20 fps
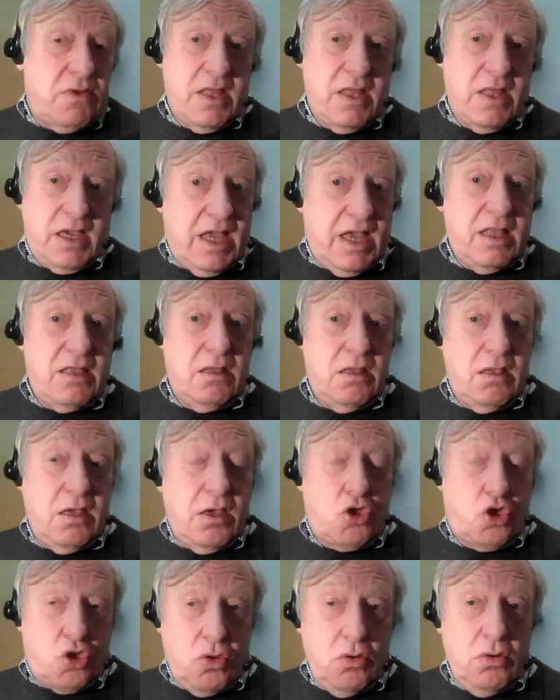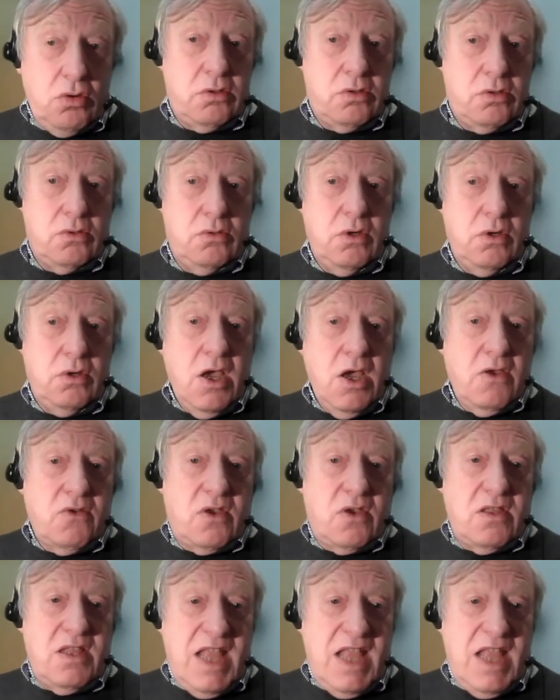And I can assure you the